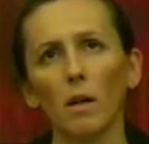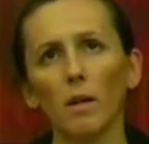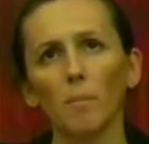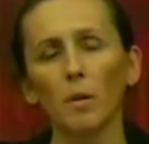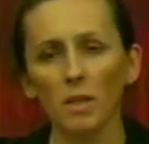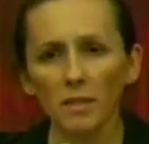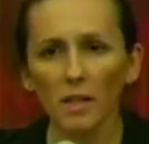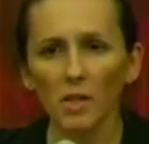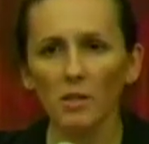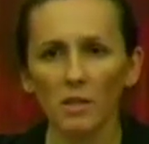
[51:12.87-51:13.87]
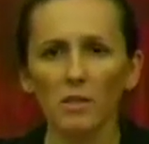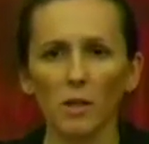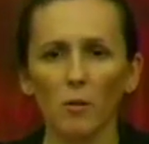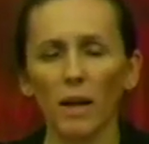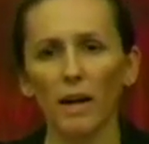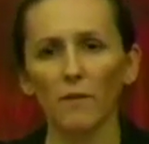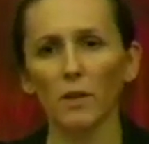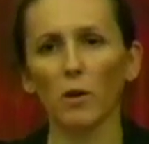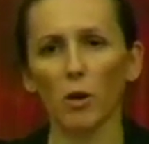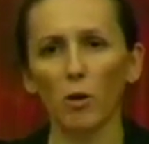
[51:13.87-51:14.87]
Police agencies don't have to
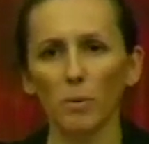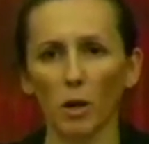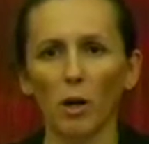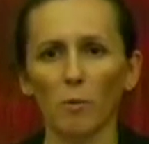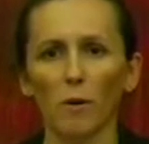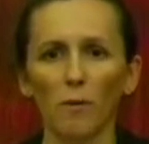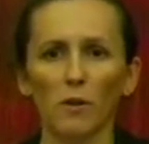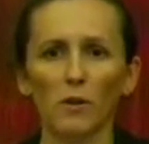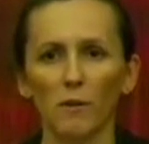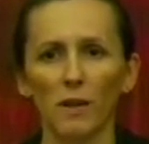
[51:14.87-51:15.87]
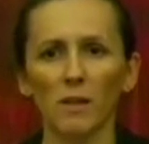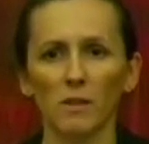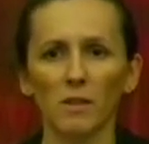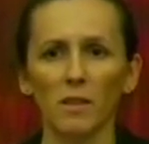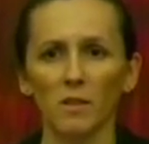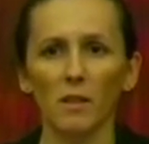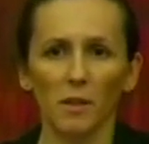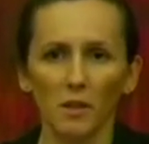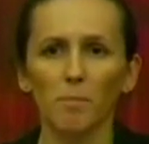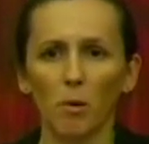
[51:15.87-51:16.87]
go to open hardware for their surveillance needs. They
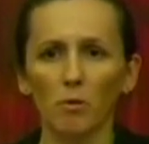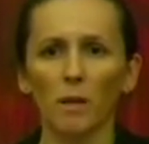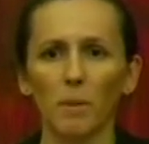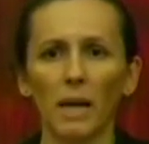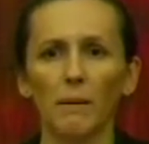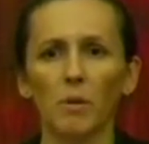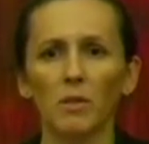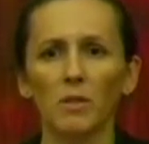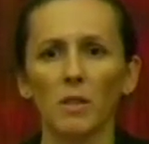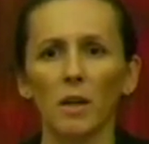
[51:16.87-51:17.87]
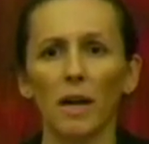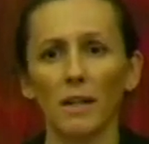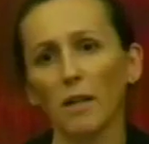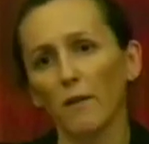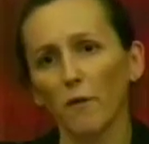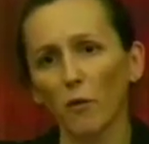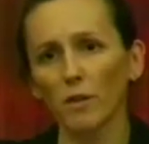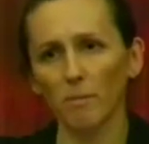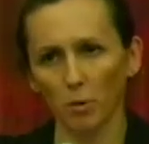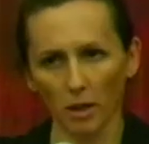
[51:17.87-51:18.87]
just bolt up cameras, and they can afford
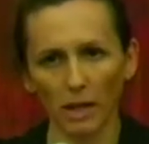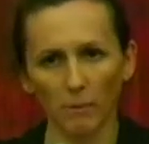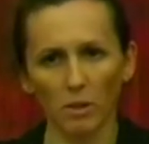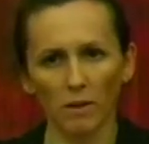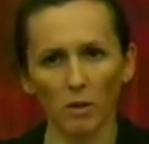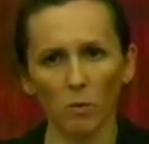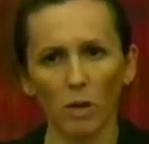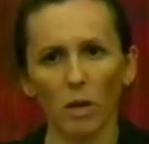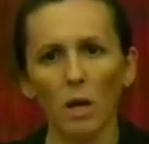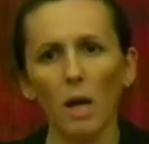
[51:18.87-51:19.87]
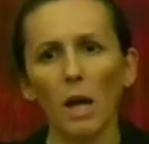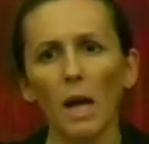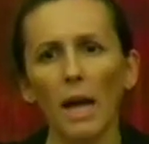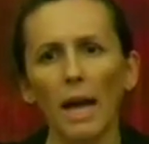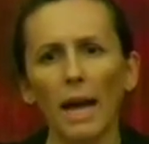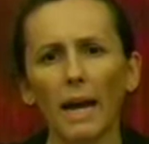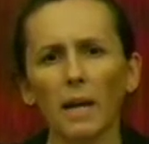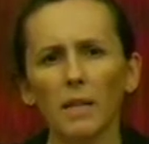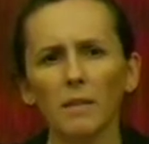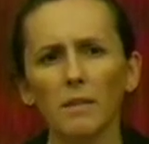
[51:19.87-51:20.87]
to put cameras everywhere.
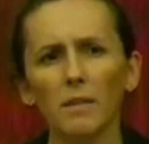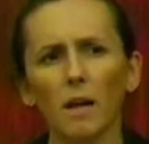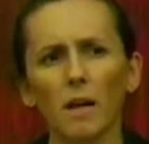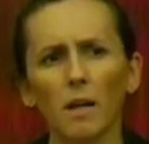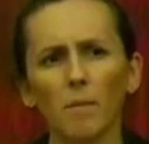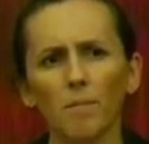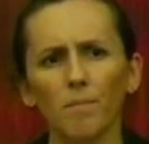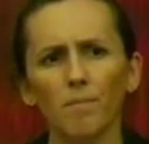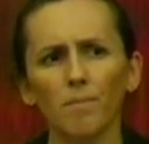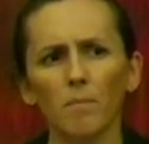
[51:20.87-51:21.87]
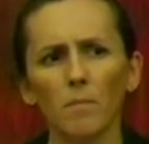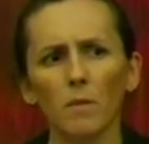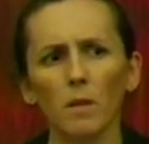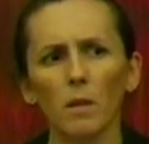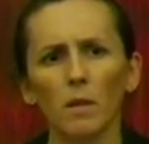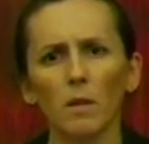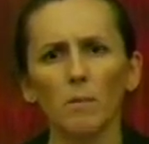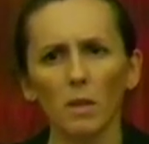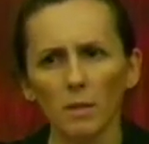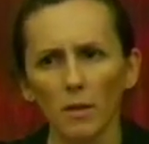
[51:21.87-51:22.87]
And the
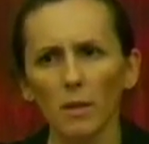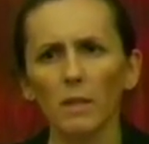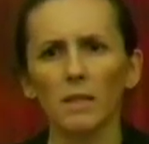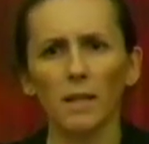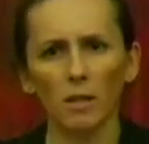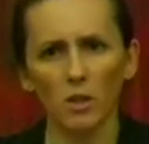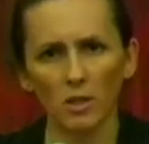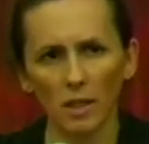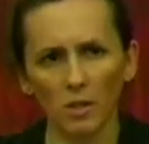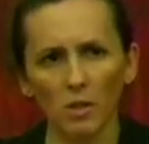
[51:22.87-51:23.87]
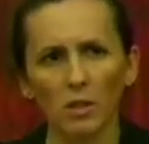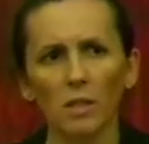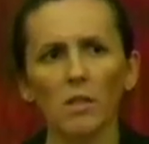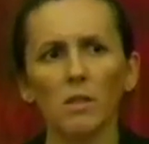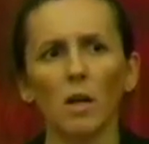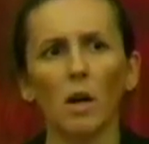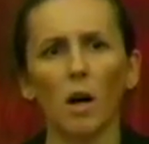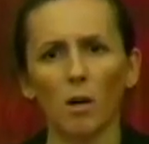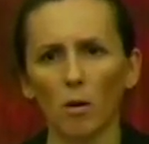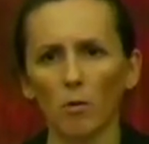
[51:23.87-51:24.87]
military and the intelligence agencies
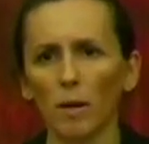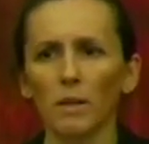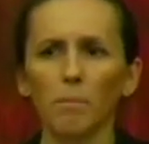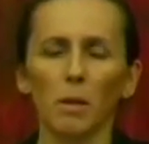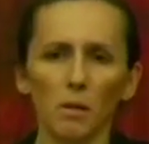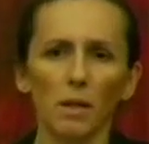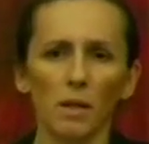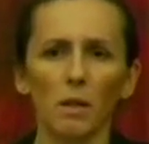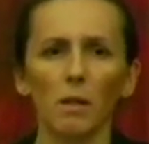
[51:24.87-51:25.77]
are already building,